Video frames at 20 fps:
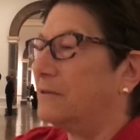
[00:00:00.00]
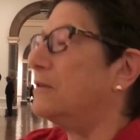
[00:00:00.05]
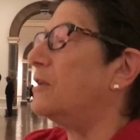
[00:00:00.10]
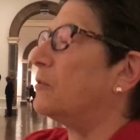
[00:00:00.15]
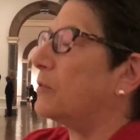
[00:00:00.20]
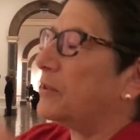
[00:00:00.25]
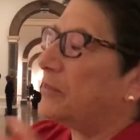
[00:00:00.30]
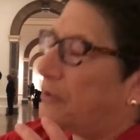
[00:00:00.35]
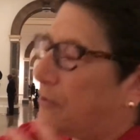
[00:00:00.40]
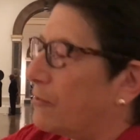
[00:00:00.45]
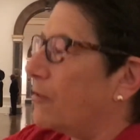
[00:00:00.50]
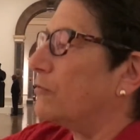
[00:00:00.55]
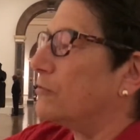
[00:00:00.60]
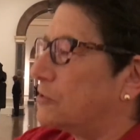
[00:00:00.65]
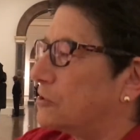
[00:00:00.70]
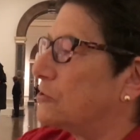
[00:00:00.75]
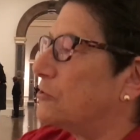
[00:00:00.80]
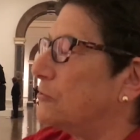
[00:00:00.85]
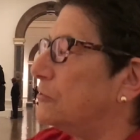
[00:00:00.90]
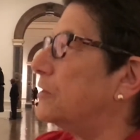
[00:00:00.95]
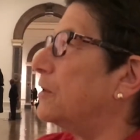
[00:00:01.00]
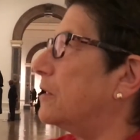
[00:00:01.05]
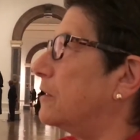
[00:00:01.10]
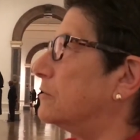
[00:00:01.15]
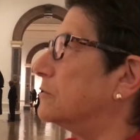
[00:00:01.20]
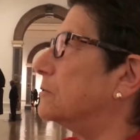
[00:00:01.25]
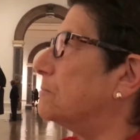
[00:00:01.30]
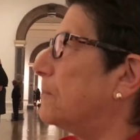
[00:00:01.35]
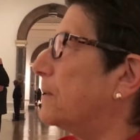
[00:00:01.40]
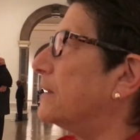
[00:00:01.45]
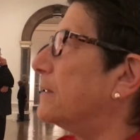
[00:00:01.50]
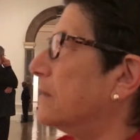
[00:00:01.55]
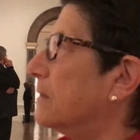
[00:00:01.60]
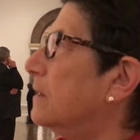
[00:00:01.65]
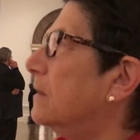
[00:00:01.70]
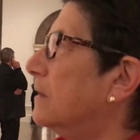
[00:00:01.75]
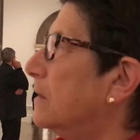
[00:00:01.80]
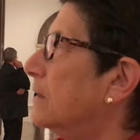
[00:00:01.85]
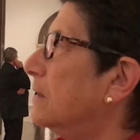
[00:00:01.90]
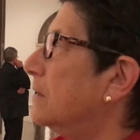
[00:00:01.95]
You know, in their own studios, but
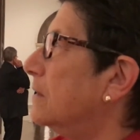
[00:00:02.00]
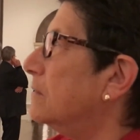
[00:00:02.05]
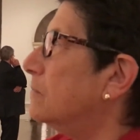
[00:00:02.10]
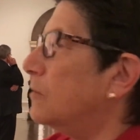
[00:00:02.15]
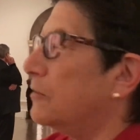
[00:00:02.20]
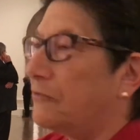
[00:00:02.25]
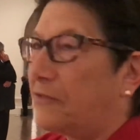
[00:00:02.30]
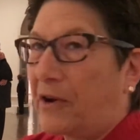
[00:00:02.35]
were